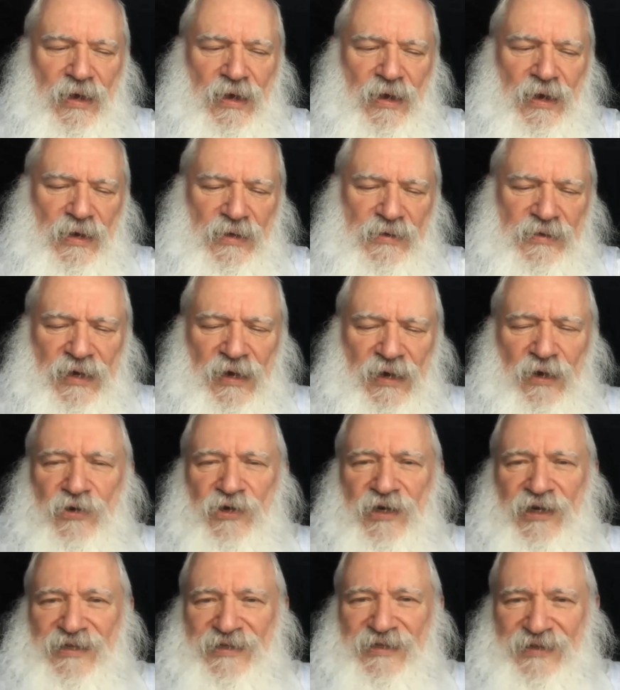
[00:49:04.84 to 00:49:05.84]
I'll tell you a
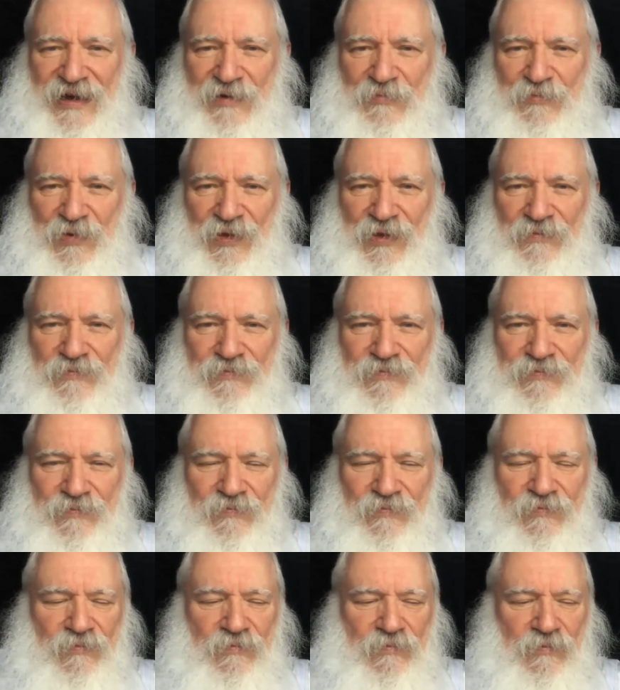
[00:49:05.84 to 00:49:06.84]
good example.
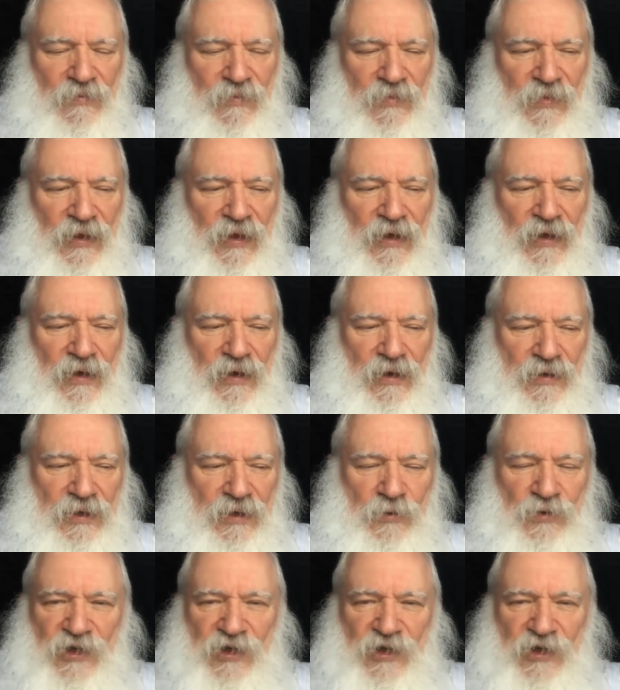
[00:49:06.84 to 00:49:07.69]
There